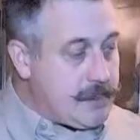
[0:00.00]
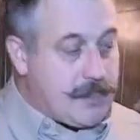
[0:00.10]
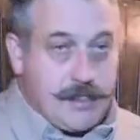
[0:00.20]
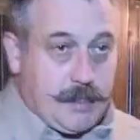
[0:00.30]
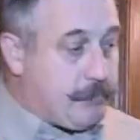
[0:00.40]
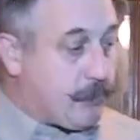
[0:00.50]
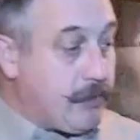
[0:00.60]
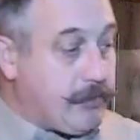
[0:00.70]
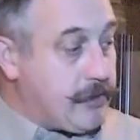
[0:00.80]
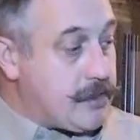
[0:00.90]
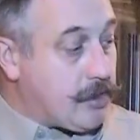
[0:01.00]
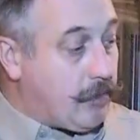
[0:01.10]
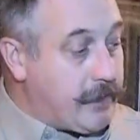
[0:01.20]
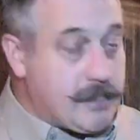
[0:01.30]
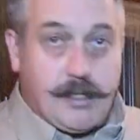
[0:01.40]
this is a Ruger and
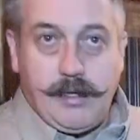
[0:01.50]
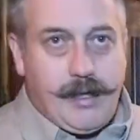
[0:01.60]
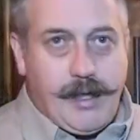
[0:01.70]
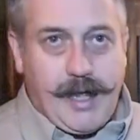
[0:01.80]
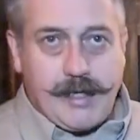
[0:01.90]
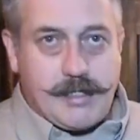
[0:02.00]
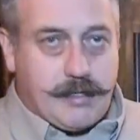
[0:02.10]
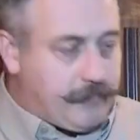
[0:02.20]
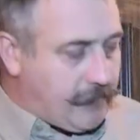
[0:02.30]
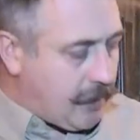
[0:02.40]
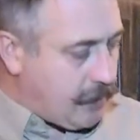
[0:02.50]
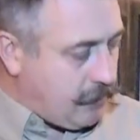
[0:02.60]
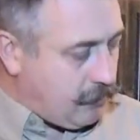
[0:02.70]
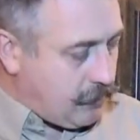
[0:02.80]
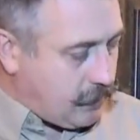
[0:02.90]
Tomit, excellent
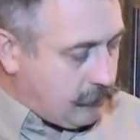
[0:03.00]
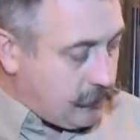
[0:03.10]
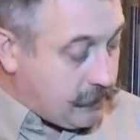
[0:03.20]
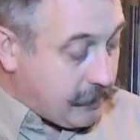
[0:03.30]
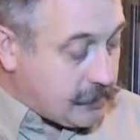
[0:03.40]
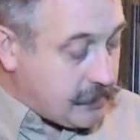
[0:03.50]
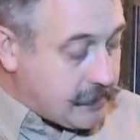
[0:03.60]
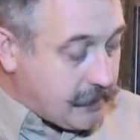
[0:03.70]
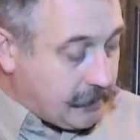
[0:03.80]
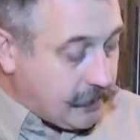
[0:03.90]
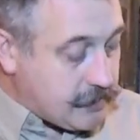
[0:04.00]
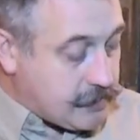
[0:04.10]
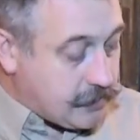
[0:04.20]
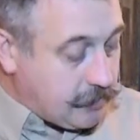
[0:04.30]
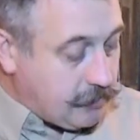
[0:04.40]
value. We do actually sell these
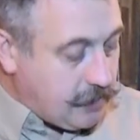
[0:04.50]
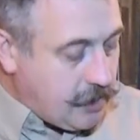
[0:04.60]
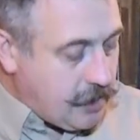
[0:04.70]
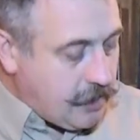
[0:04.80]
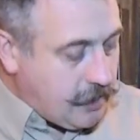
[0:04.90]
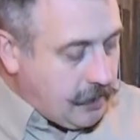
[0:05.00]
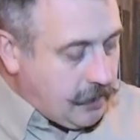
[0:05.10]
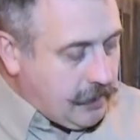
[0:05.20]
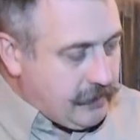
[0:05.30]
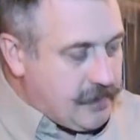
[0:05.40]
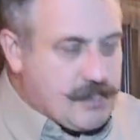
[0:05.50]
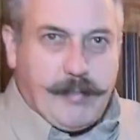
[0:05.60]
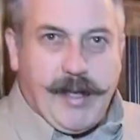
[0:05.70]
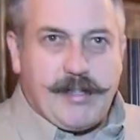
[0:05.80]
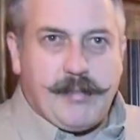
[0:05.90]
too. These
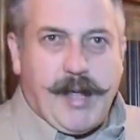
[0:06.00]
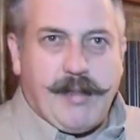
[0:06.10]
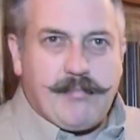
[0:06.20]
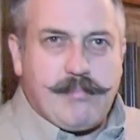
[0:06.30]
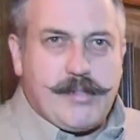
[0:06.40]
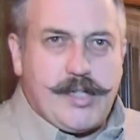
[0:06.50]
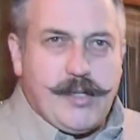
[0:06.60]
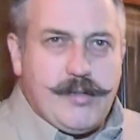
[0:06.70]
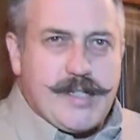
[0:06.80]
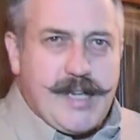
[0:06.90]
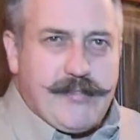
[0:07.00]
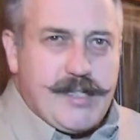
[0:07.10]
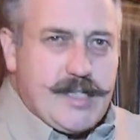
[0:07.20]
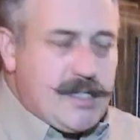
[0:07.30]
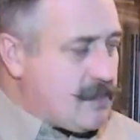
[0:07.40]
come out at about
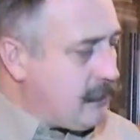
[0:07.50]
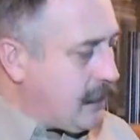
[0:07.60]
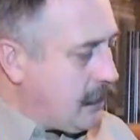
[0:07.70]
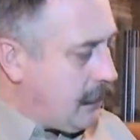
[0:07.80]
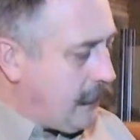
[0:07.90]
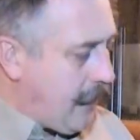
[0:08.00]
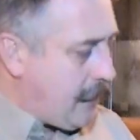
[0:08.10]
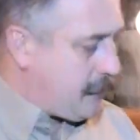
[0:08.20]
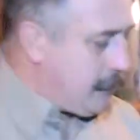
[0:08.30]
$270, something like that,